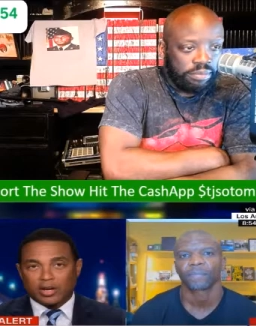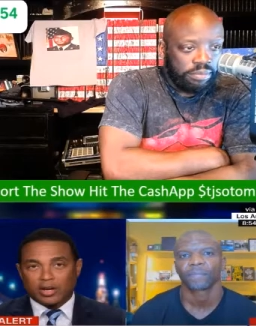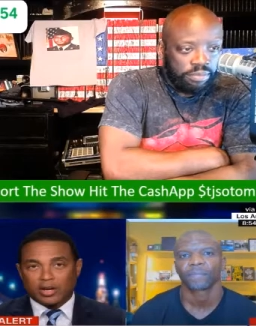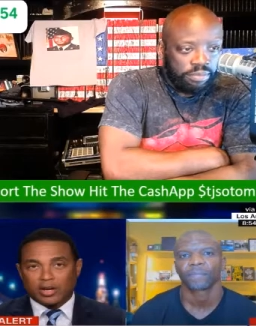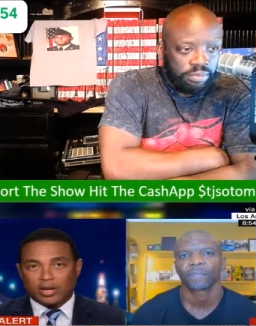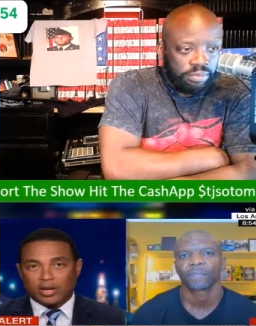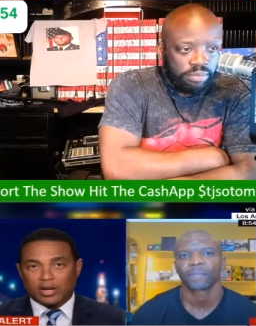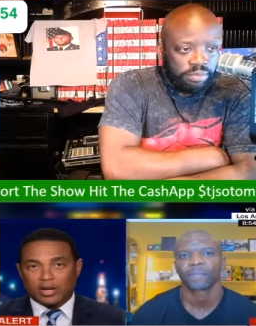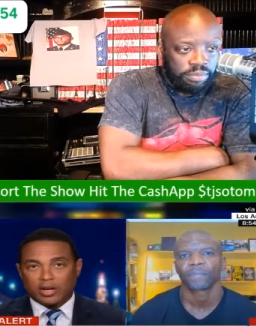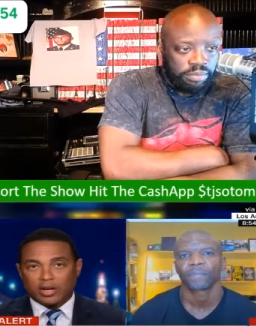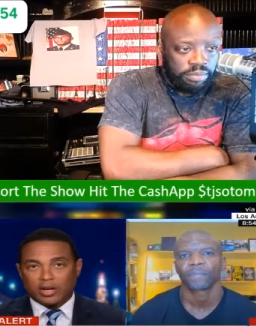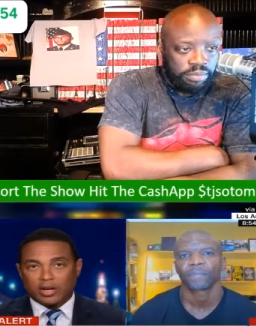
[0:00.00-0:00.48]

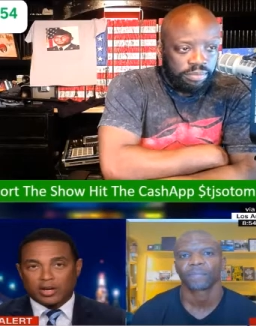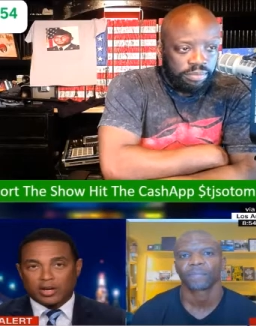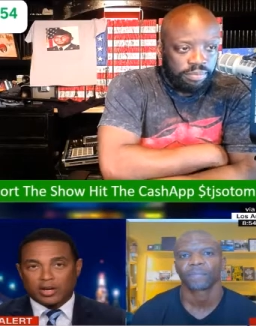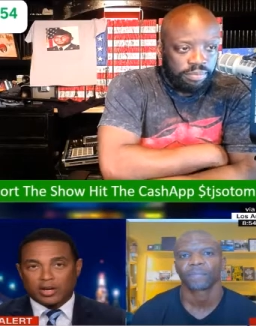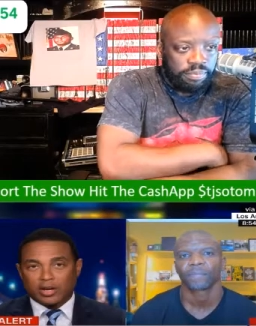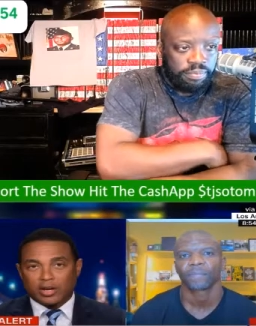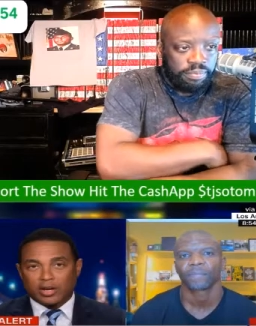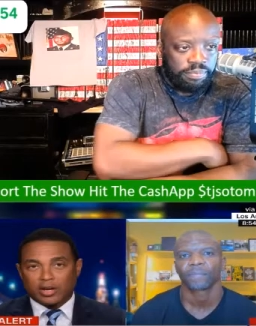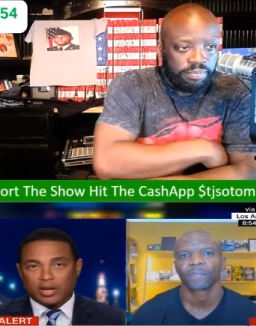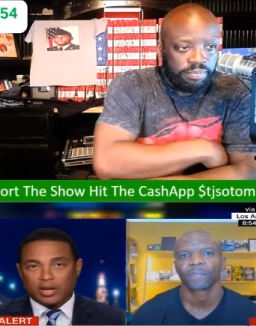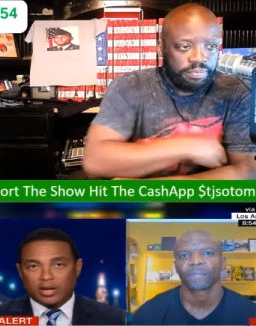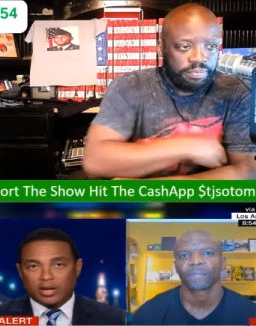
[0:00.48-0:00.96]

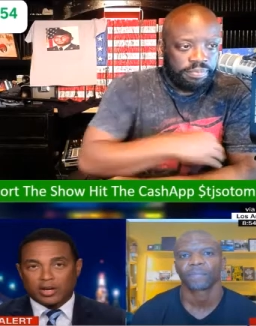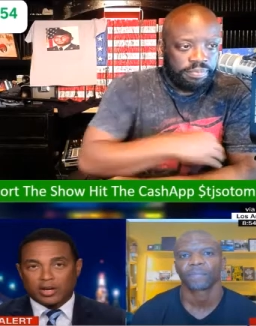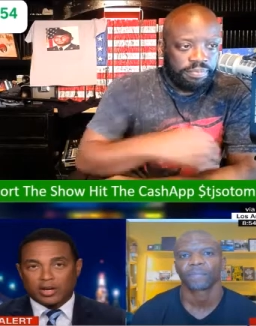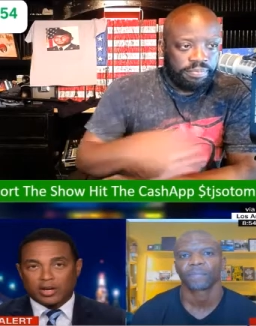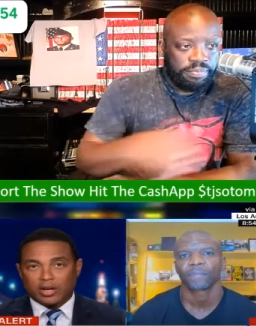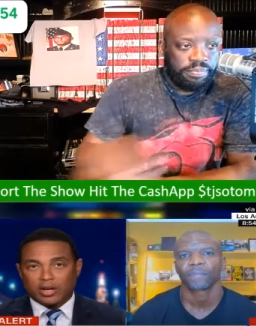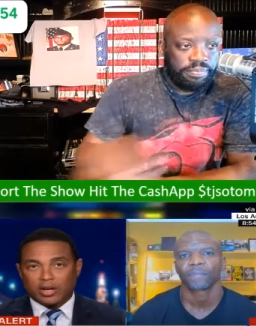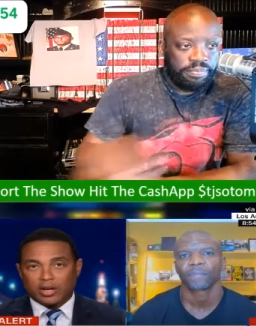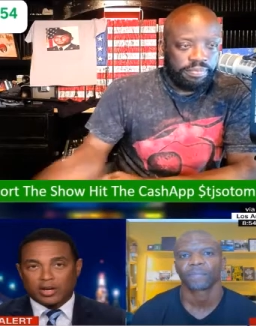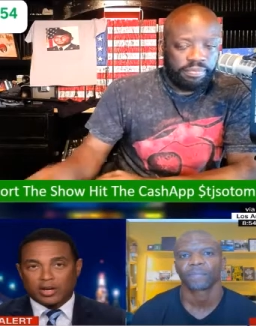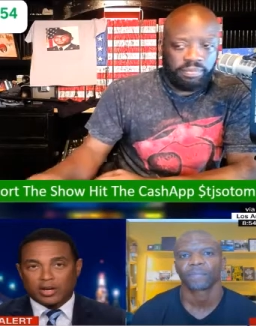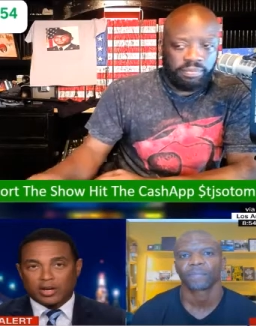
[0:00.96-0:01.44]

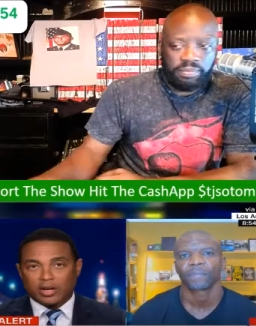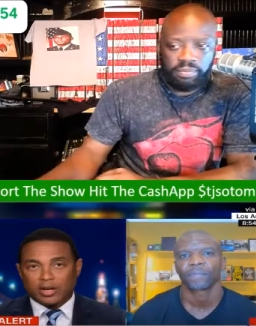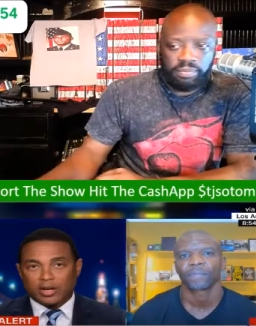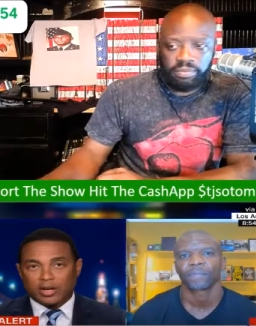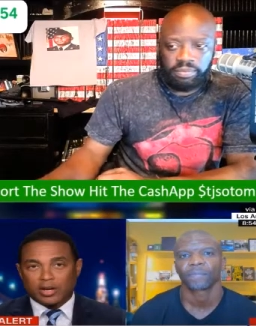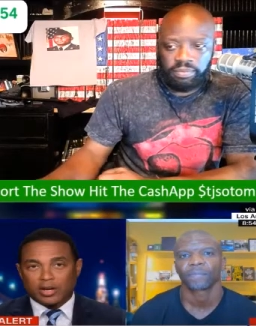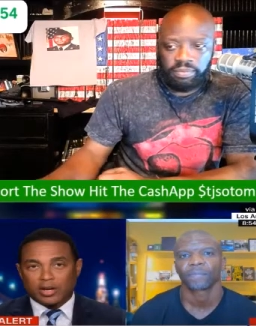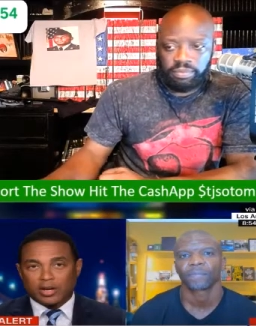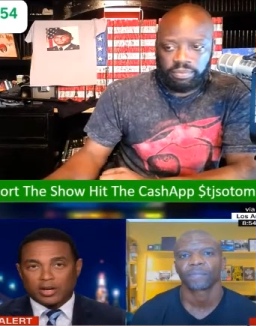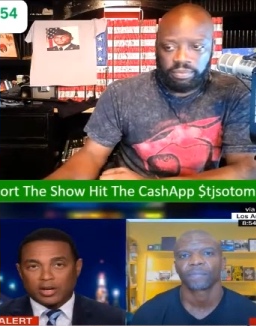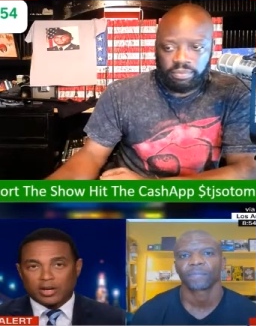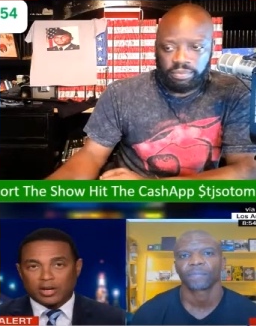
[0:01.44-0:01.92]

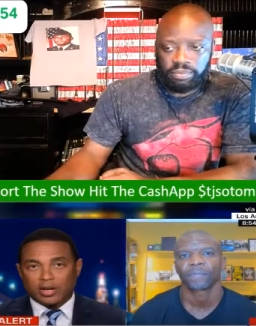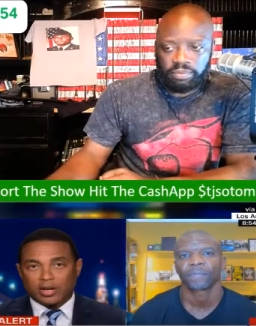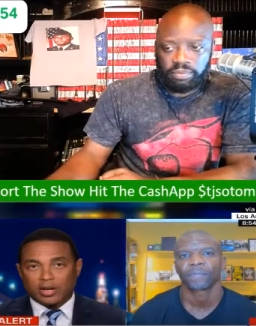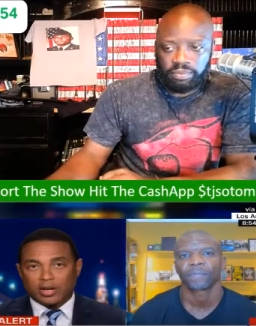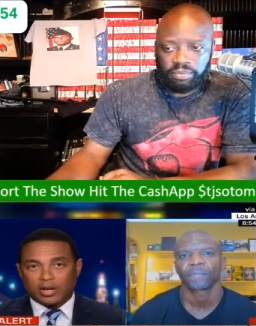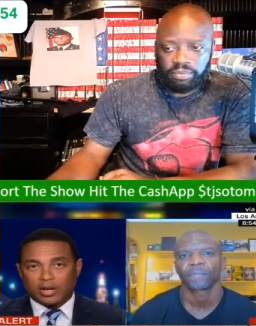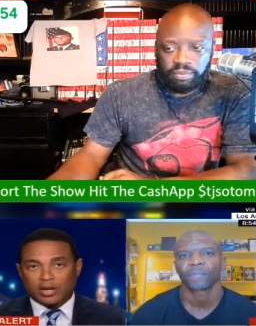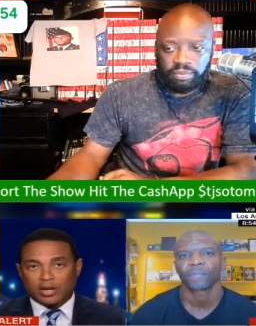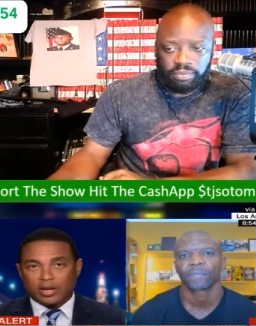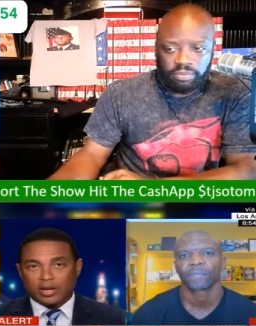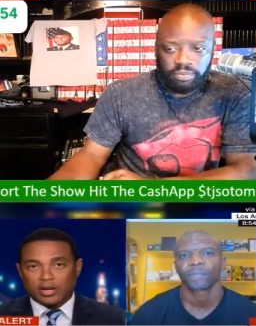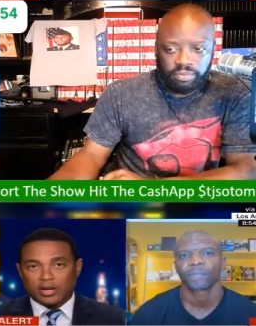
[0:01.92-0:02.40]

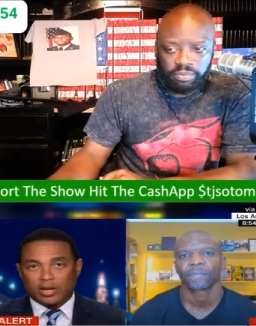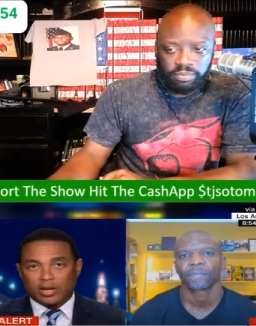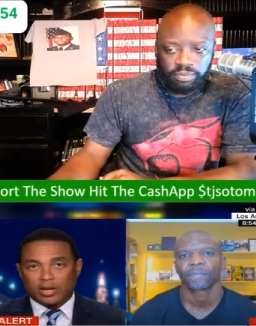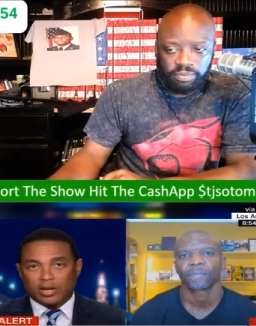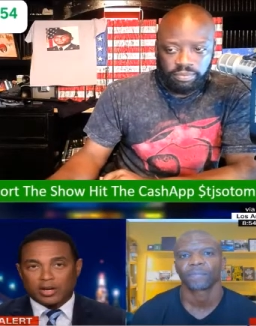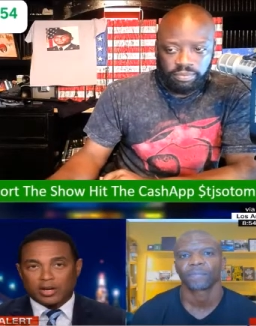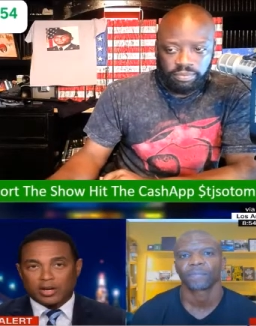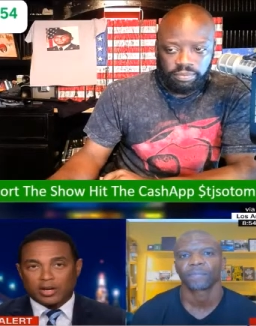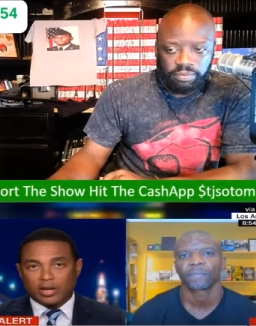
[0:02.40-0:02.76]
No one is speaking in this clip.